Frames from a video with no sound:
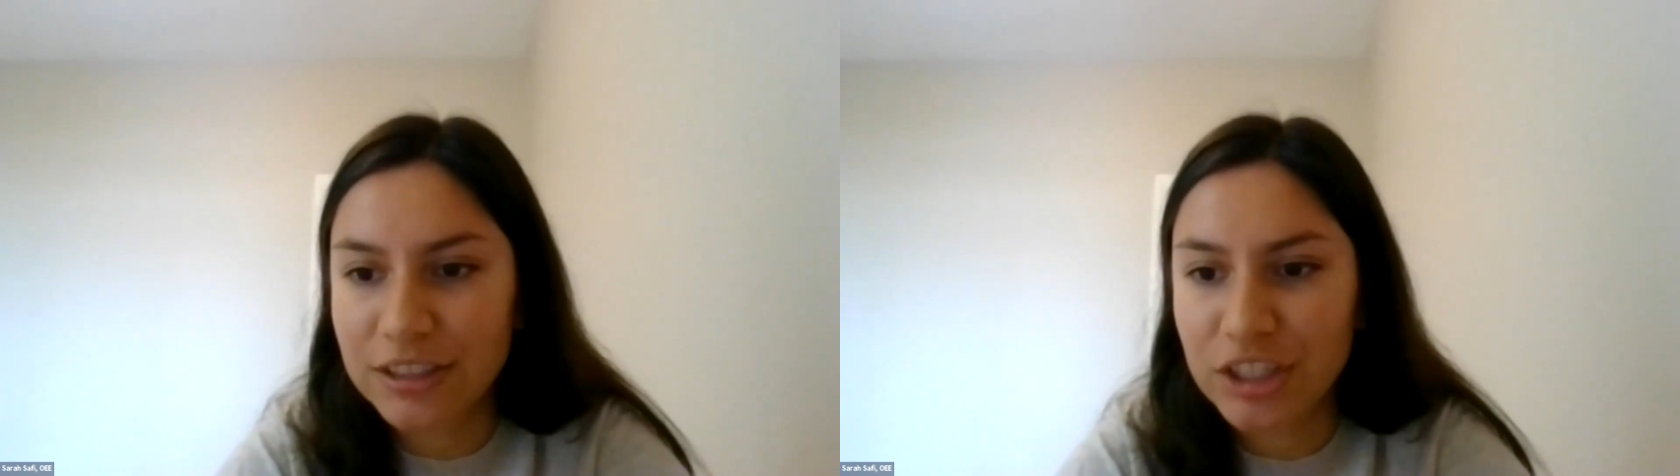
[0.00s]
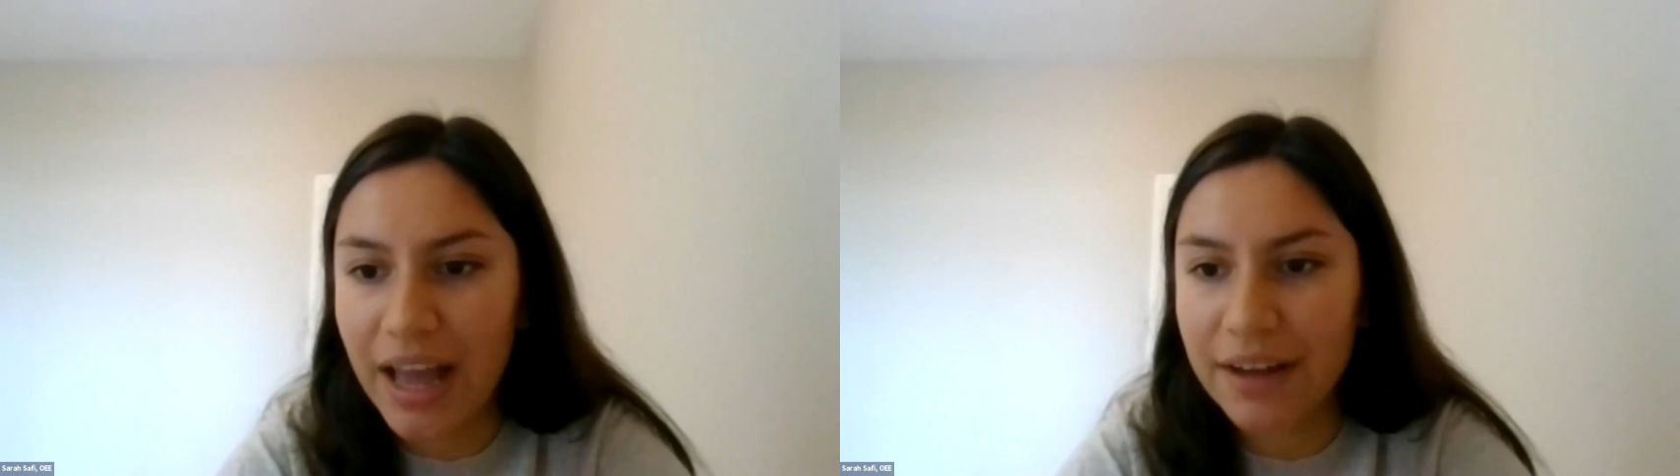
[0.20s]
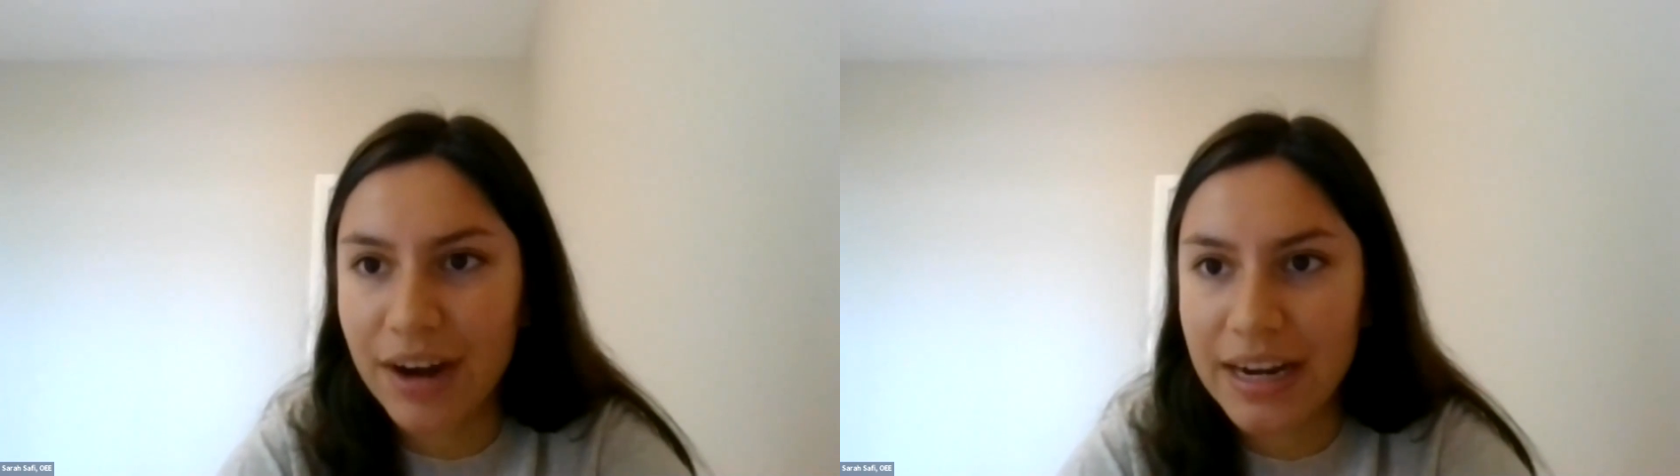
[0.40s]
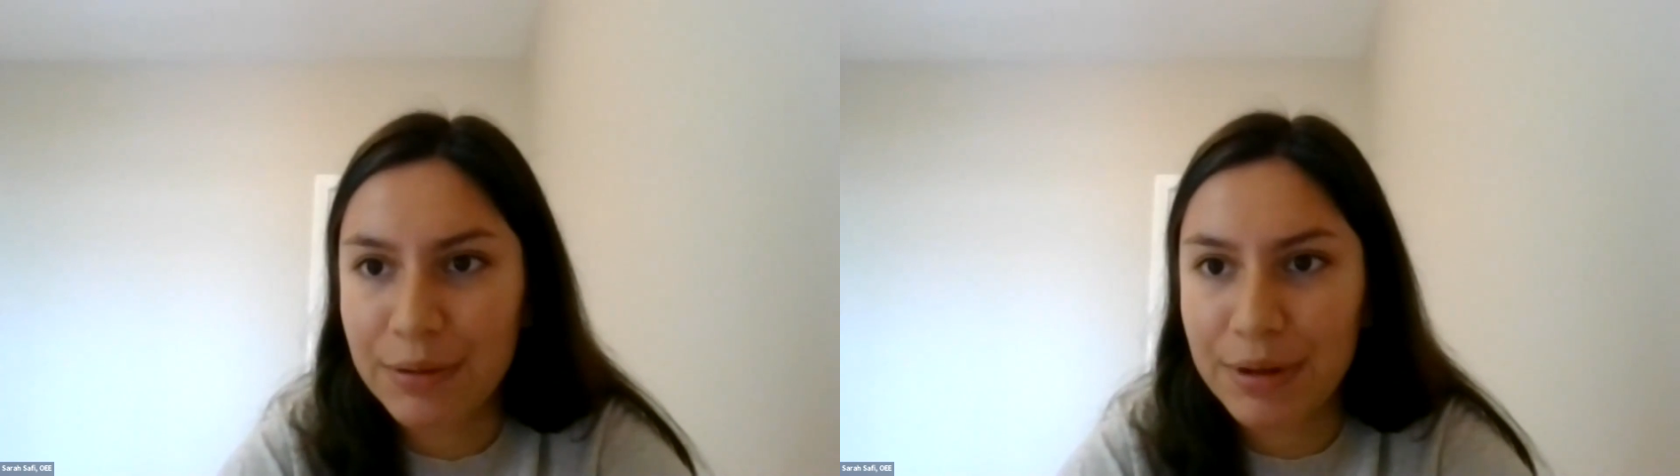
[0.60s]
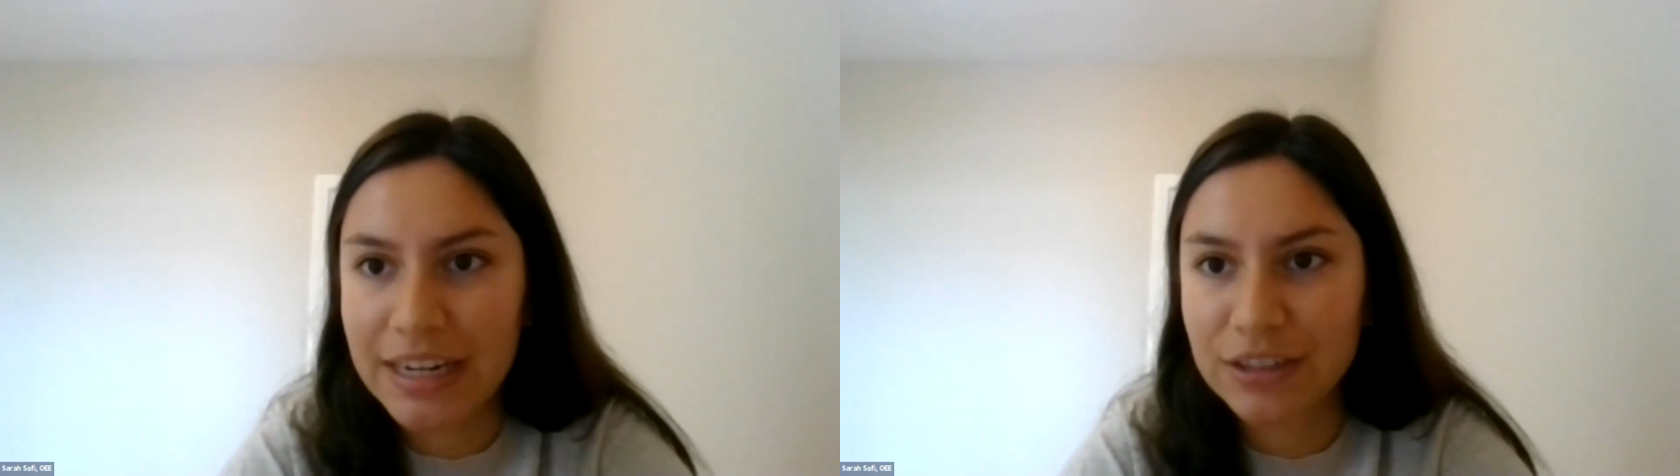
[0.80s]
chat for
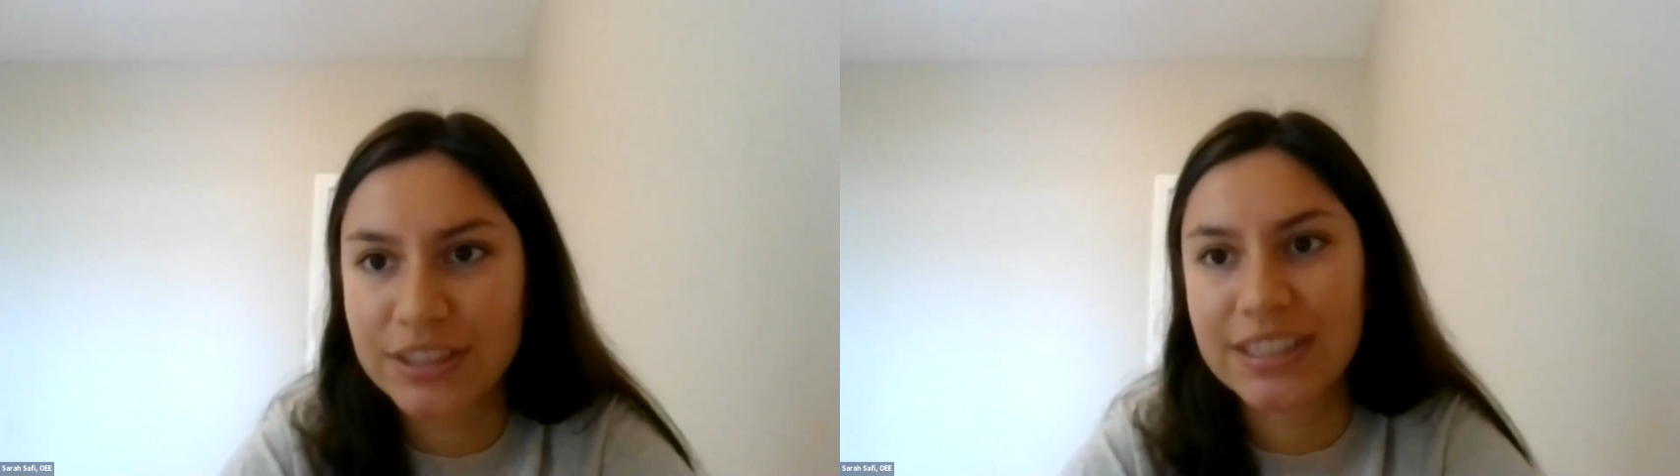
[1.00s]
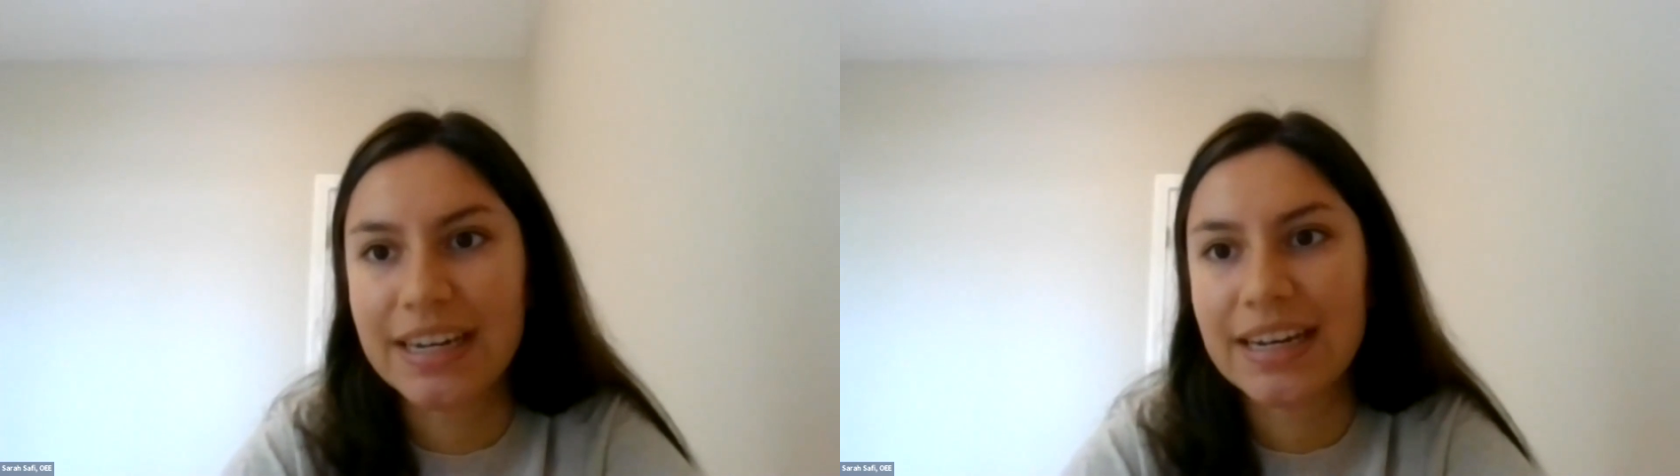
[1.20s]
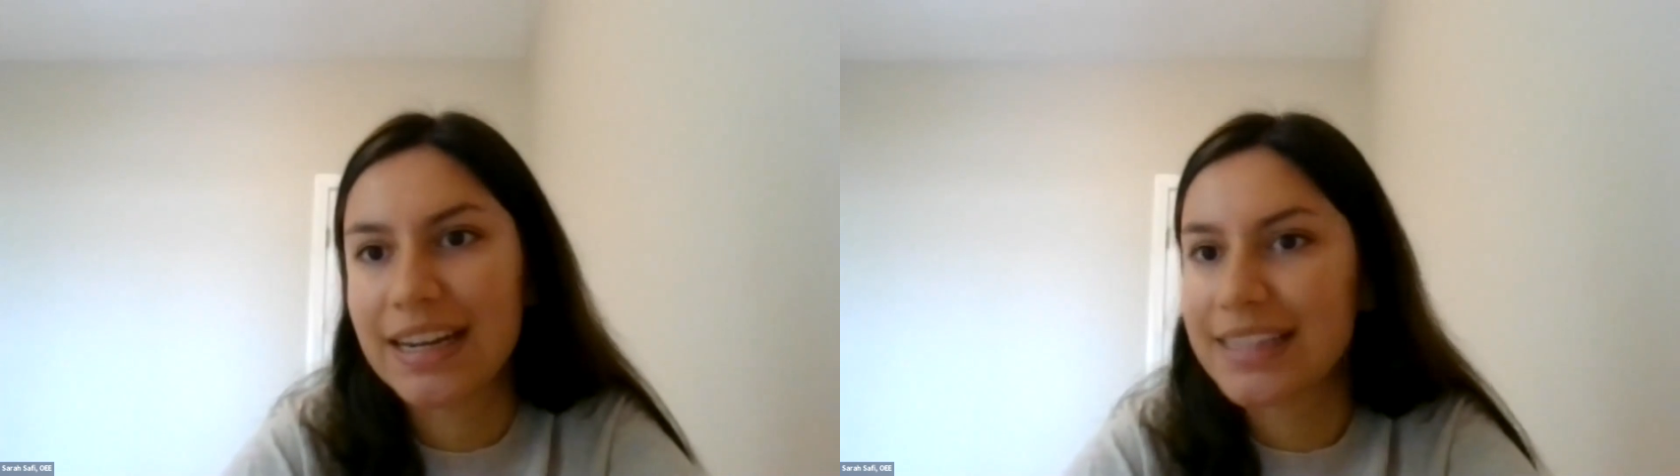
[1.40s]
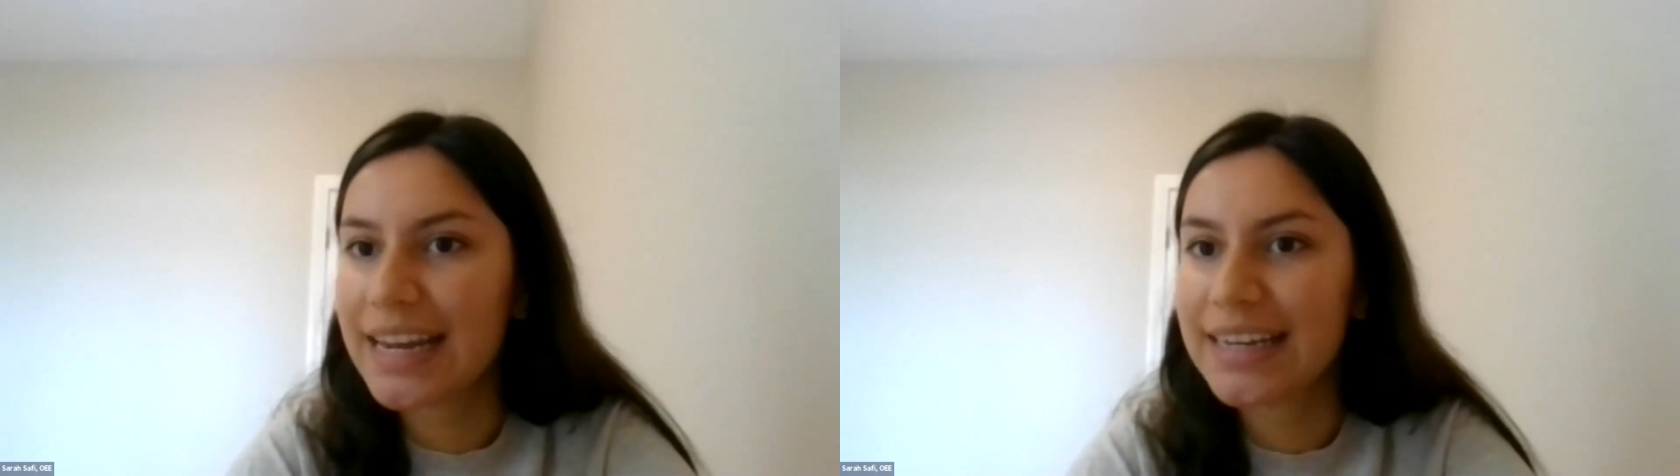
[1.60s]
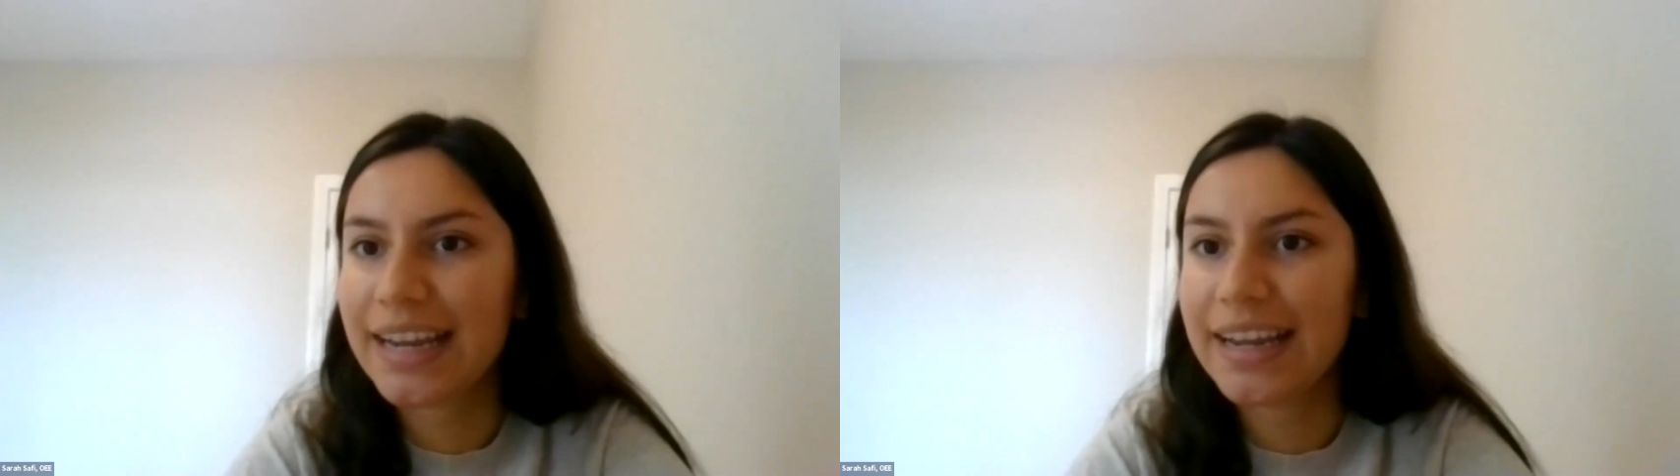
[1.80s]
anyone interested in
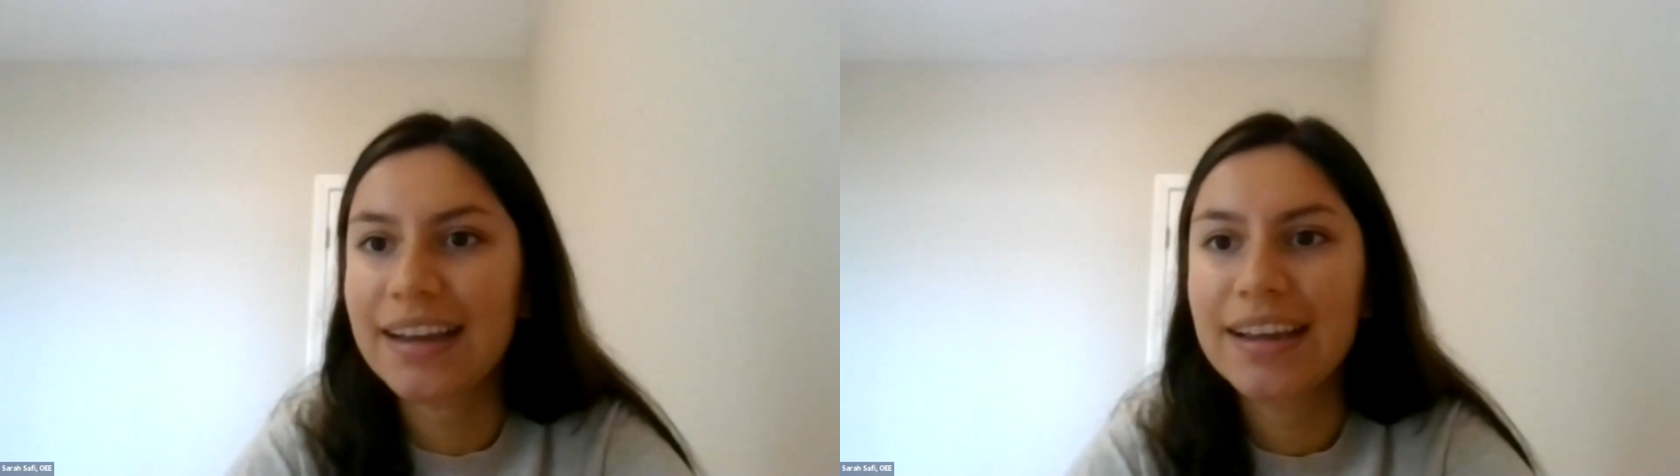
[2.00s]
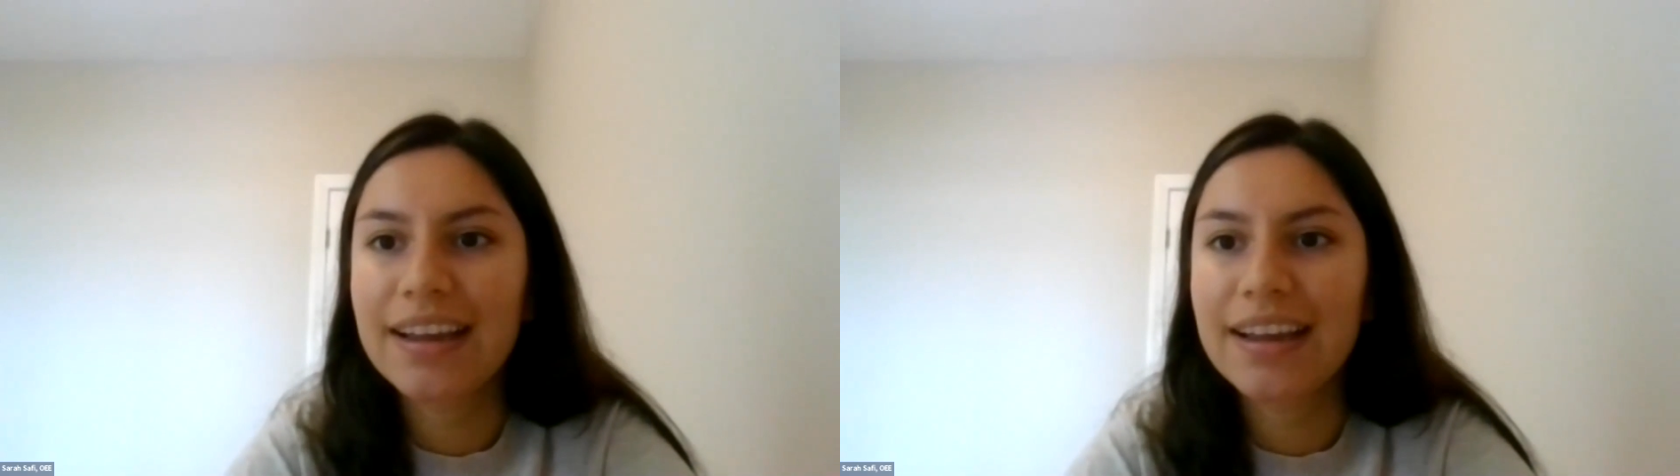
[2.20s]
attending.